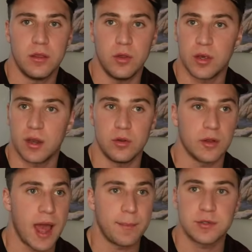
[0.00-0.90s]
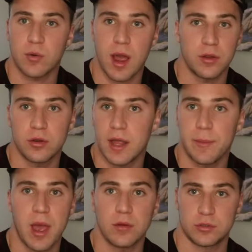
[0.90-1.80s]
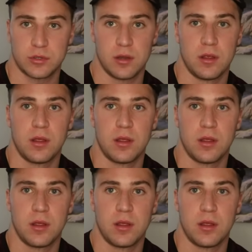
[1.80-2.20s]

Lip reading: You got to do laps around your damn house.